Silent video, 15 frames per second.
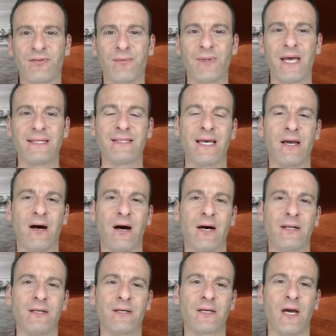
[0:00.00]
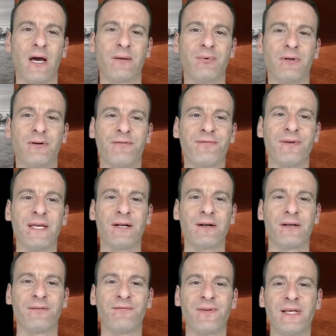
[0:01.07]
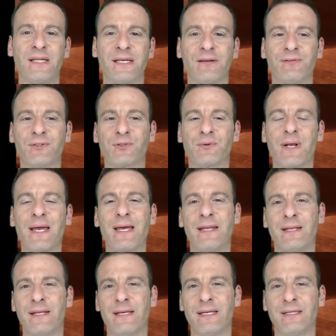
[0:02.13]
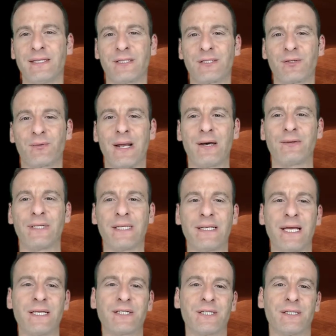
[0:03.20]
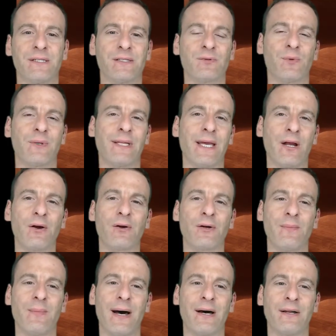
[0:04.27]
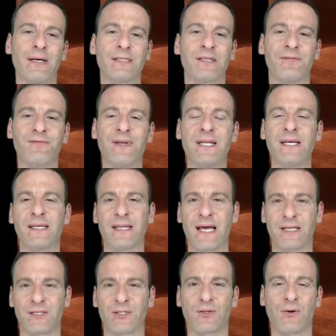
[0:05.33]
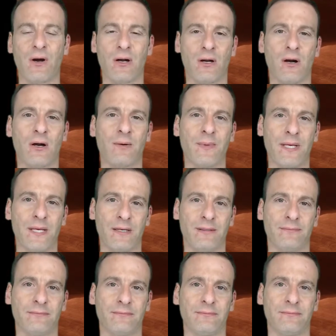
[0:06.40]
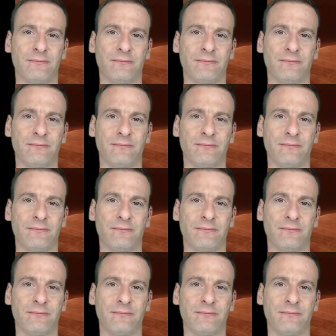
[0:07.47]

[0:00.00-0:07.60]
And from that day on, God put a fear and feeling of dread in the surrounding nations when they heard about us defeating that strong army.